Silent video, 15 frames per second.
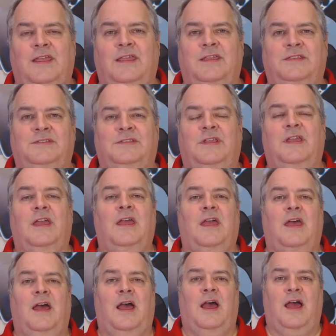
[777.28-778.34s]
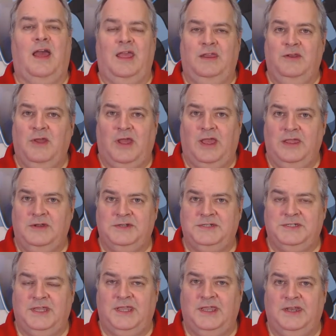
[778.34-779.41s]
is, I
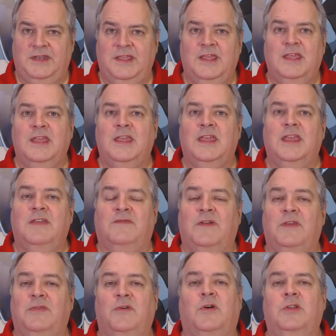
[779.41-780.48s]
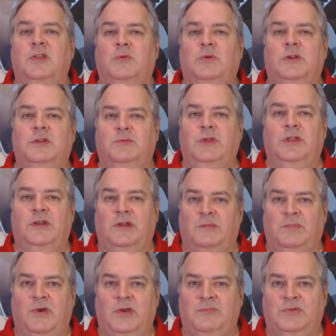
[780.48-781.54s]
understand. If I thought you weren't doing it
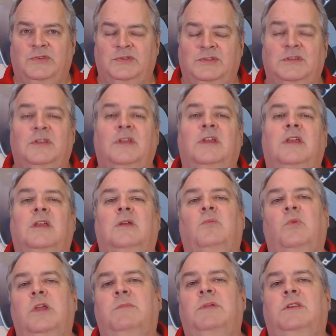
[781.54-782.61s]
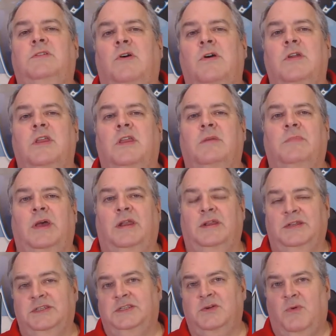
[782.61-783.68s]
on purpose, we'd be talking about
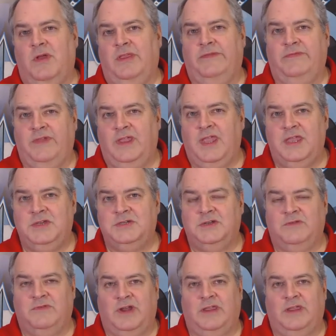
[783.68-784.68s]
a disqualification